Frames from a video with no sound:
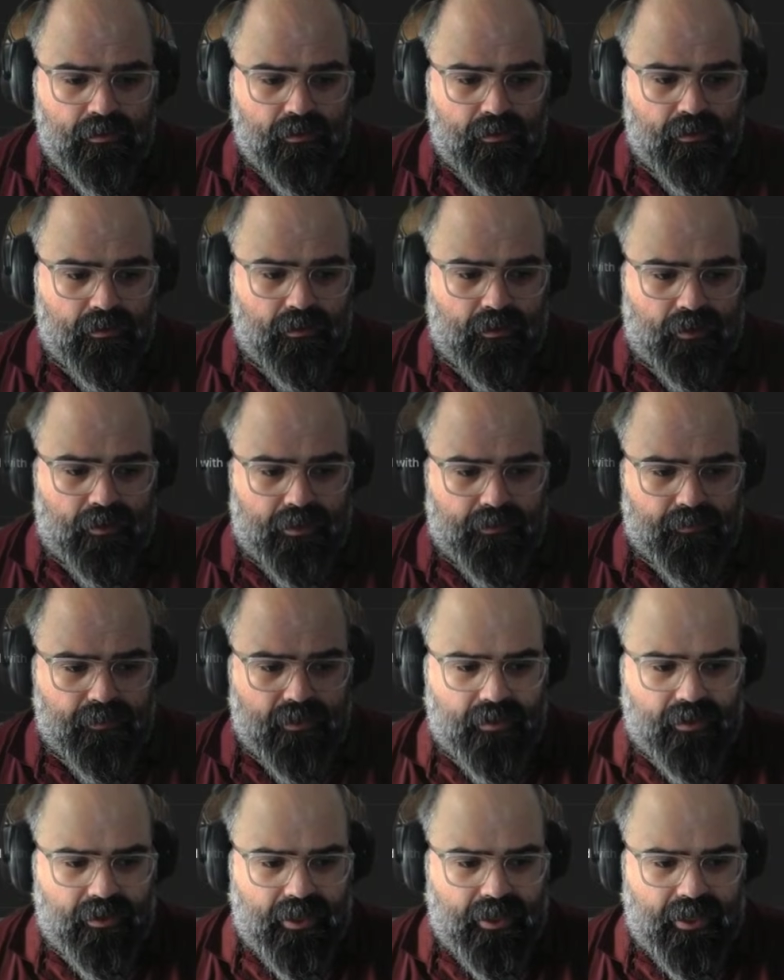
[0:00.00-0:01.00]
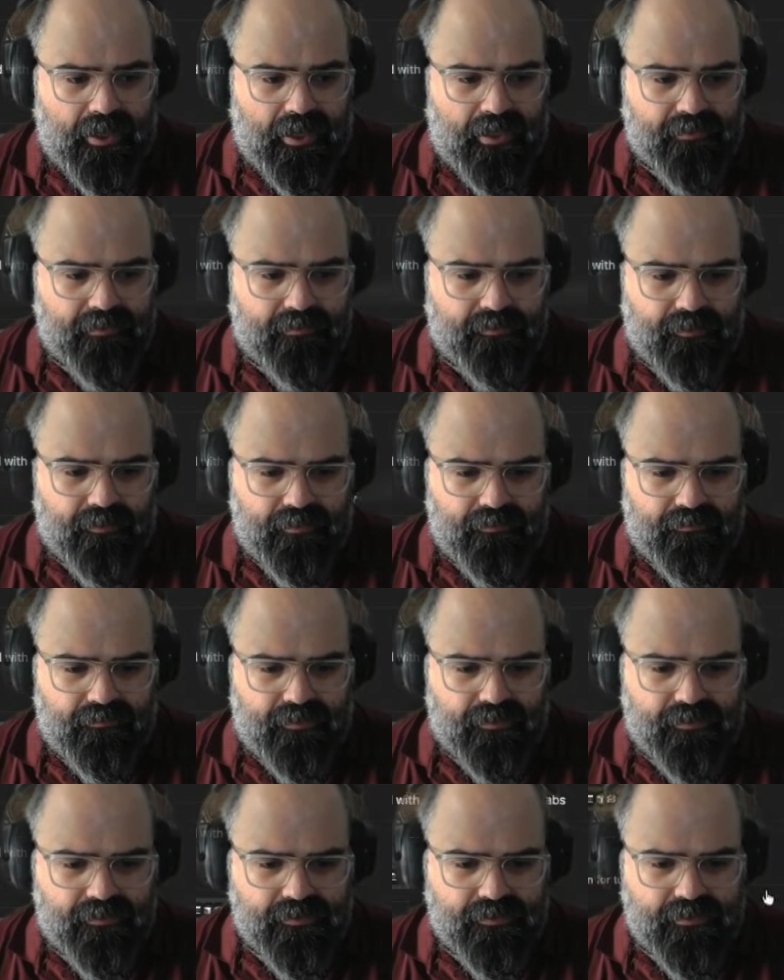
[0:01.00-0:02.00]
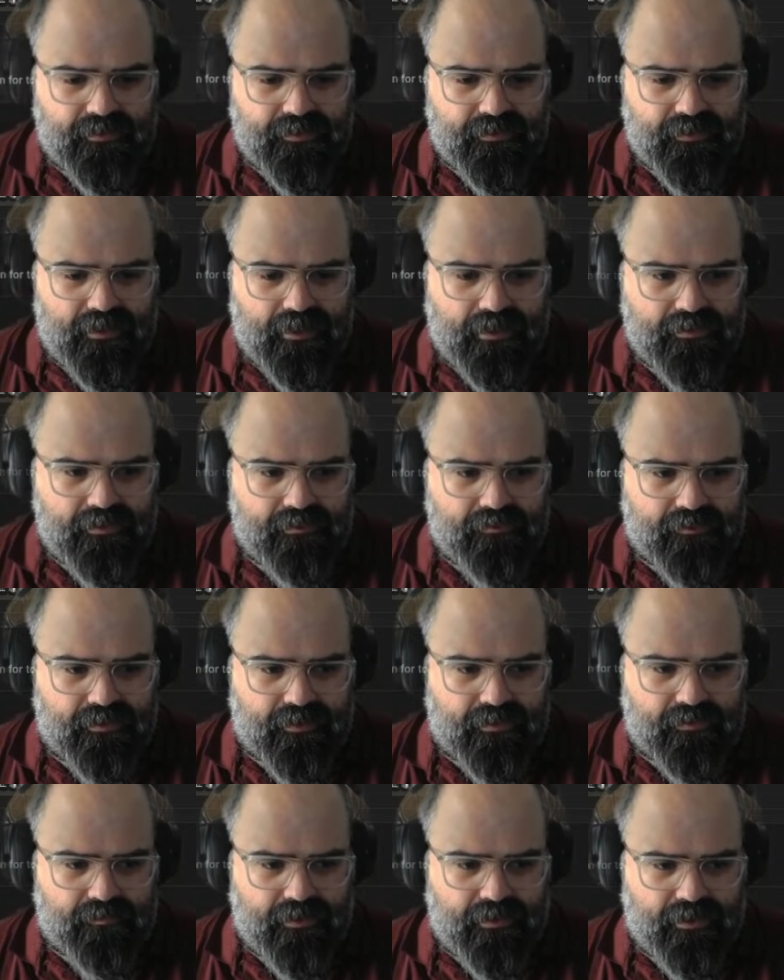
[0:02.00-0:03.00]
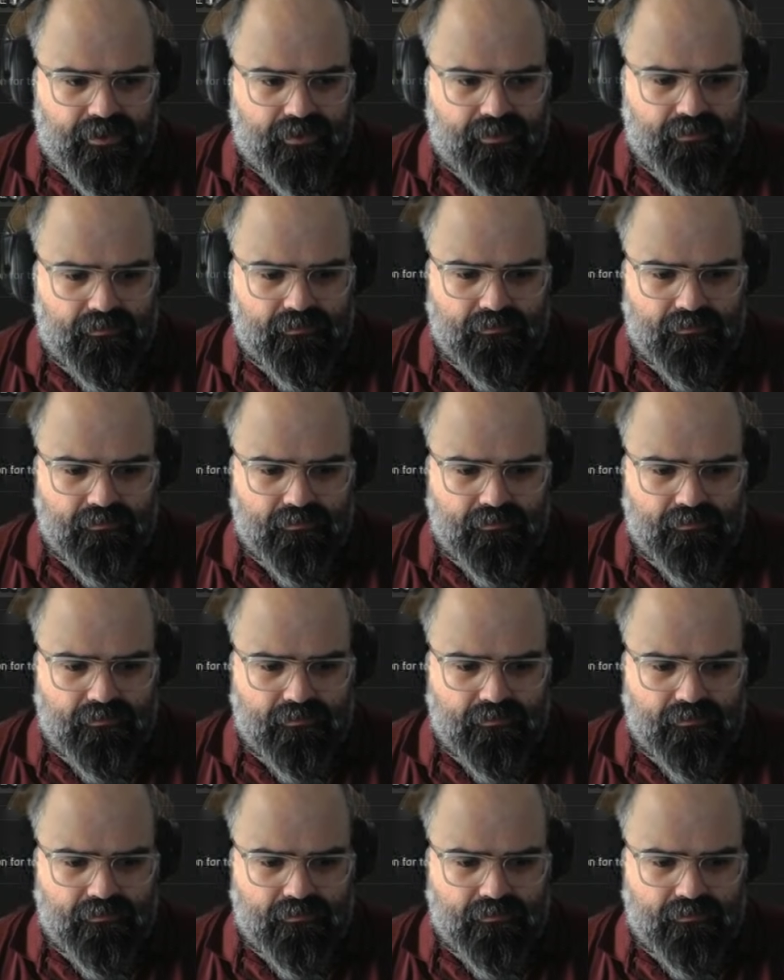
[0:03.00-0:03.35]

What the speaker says: okay, we're going to add some other features into that. So we're going to make it,